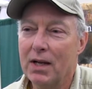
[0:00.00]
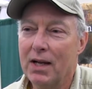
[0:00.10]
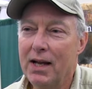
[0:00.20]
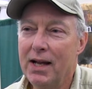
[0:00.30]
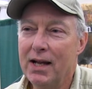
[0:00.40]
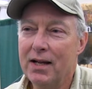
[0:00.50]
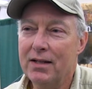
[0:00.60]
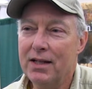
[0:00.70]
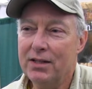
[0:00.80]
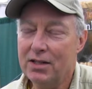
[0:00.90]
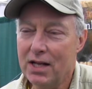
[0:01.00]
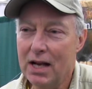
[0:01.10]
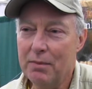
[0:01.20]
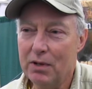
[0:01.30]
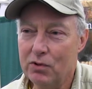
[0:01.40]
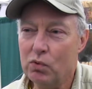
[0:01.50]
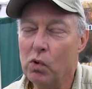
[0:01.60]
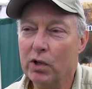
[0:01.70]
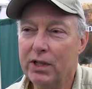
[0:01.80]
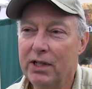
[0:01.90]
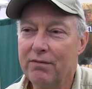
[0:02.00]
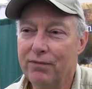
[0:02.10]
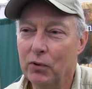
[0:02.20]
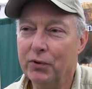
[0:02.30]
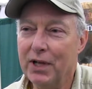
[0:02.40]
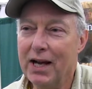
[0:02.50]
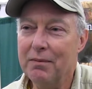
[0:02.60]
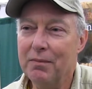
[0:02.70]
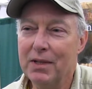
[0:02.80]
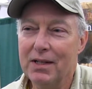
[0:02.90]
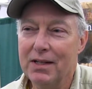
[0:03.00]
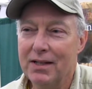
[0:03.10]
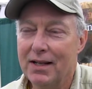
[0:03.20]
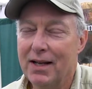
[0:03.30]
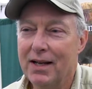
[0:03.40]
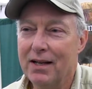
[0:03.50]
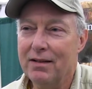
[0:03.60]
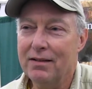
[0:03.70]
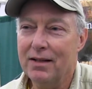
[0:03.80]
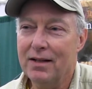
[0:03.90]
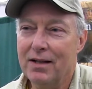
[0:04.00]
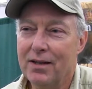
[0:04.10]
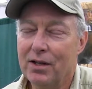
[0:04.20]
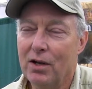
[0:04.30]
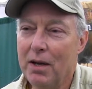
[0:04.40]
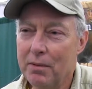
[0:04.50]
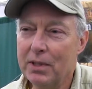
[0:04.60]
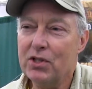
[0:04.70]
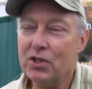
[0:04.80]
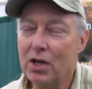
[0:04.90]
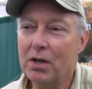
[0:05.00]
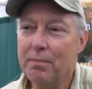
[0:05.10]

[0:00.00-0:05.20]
And at the time, I was working full-time, and I thought, I want to start a